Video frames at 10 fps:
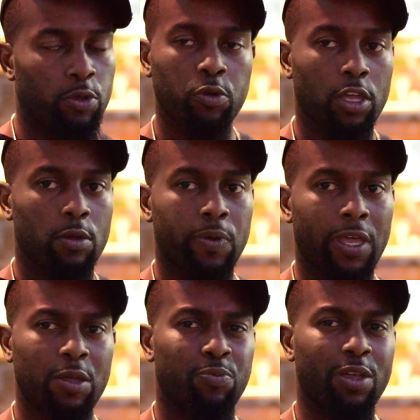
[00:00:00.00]
people getting
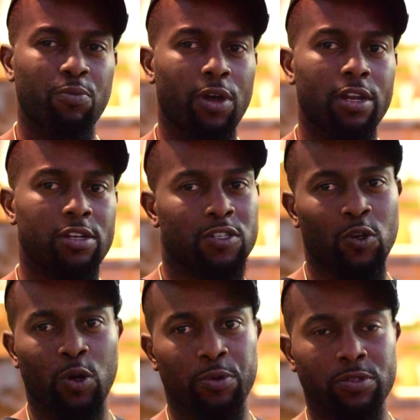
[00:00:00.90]
paid big money to
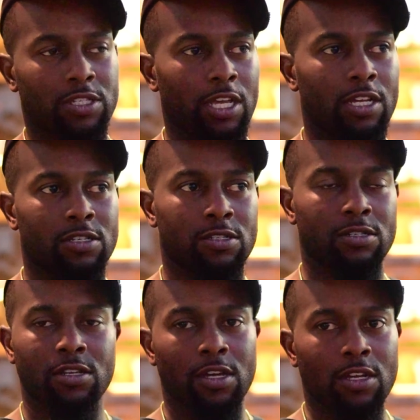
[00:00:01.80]
show up on stages
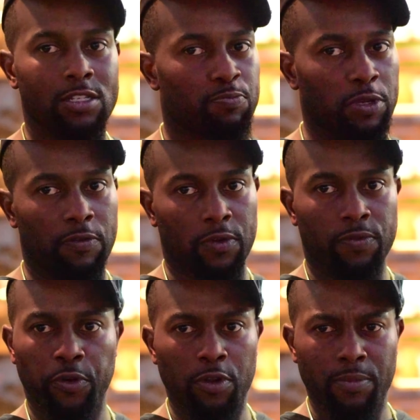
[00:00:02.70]
and speak for
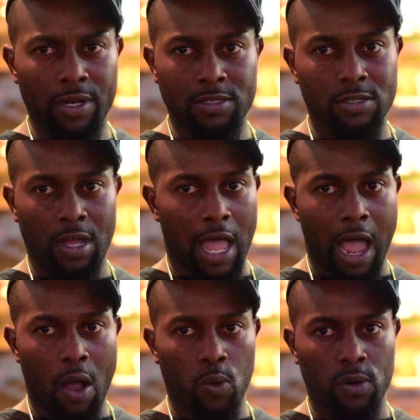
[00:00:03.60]
30 minutes to an
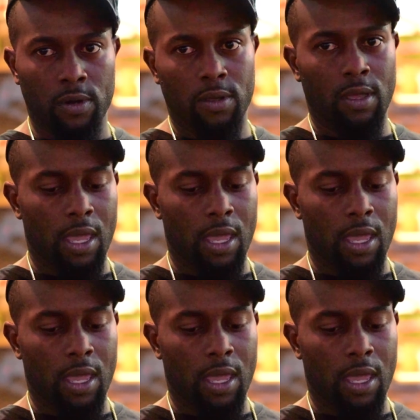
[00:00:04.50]
hour,